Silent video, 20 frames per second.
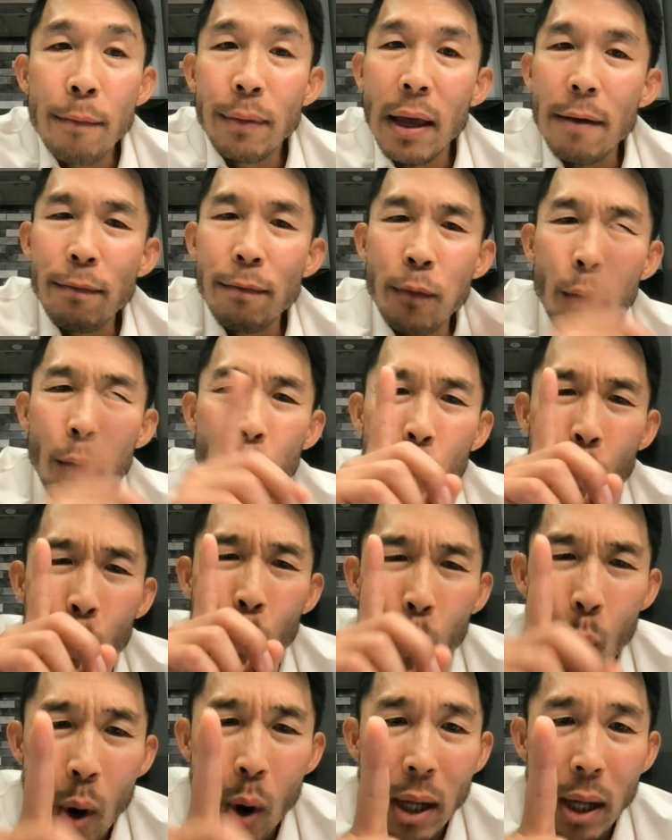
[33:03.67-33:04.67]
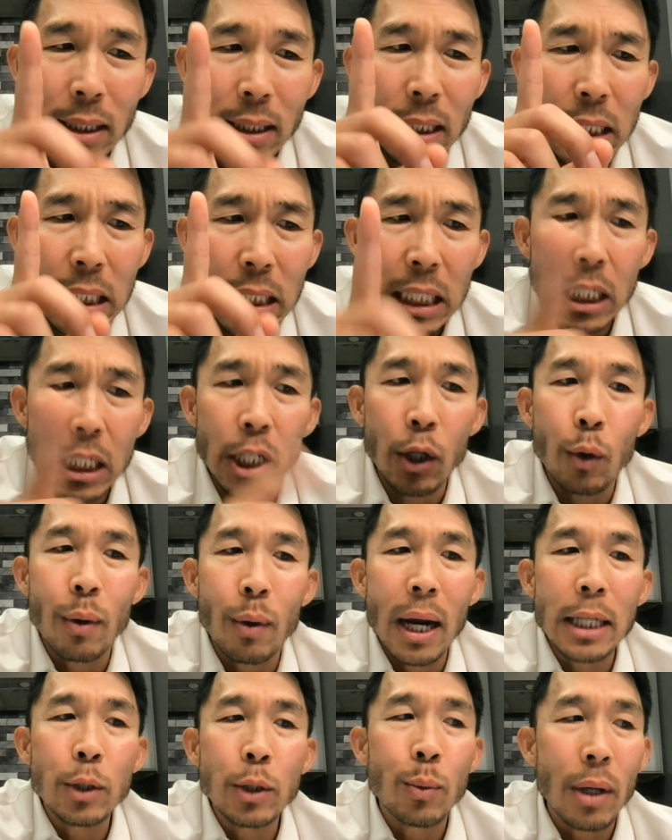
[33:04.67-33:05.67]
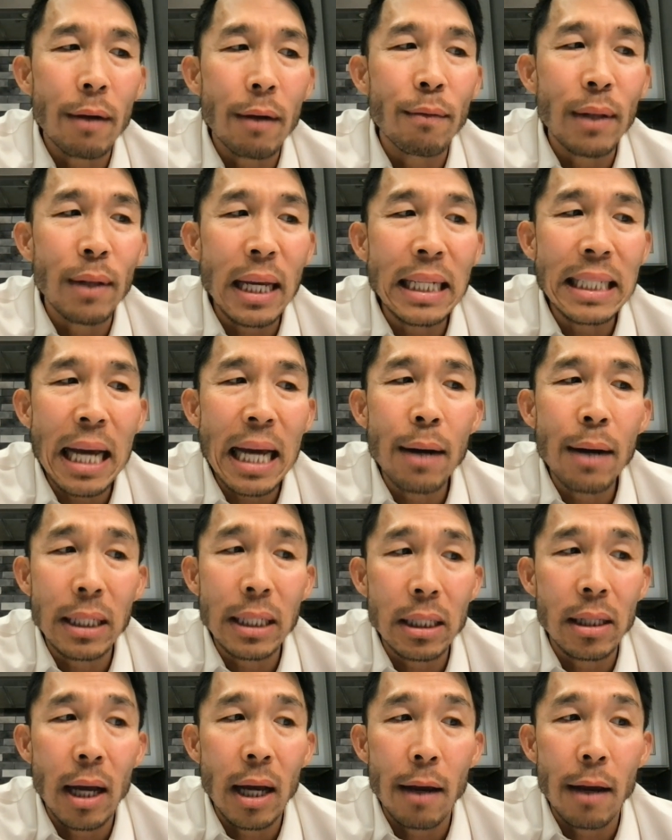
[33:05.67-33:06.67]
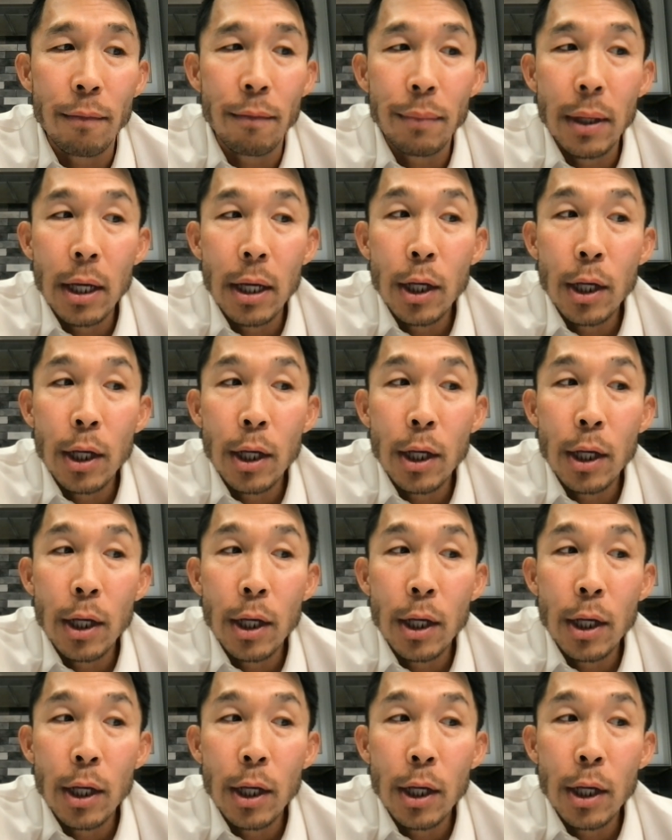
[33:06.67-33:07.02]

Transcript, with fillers: that for one sinner, Christ would have laid down his life.